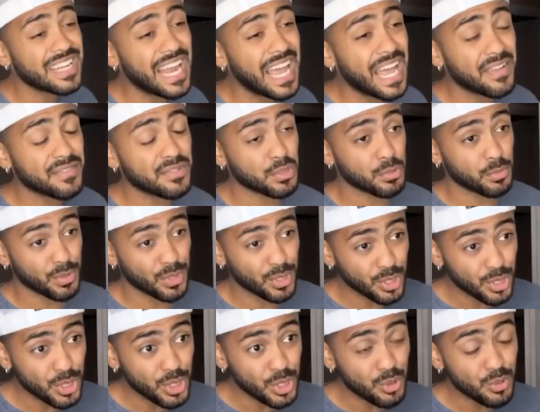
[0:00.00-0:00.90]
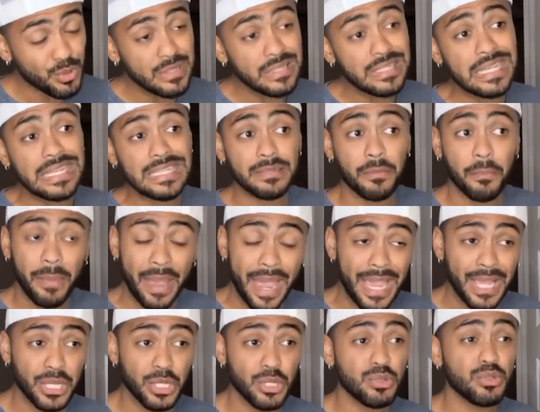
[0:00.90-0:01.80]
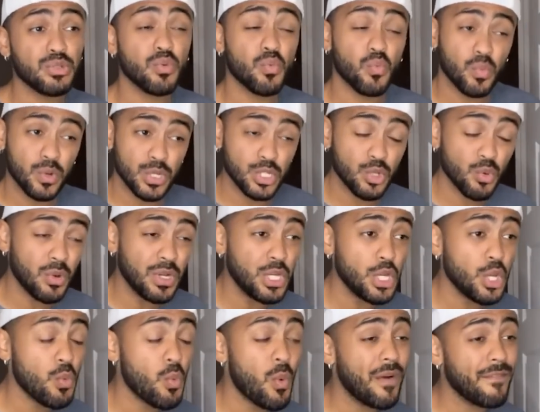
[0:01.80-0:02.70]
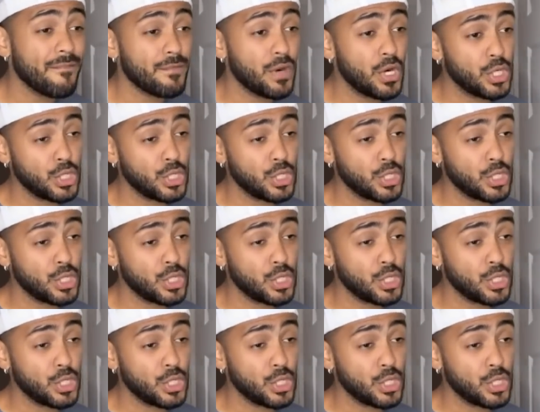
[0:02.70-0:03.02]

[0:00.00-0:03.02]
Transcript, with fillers: son, I have some good news and some bad news. Which one do you want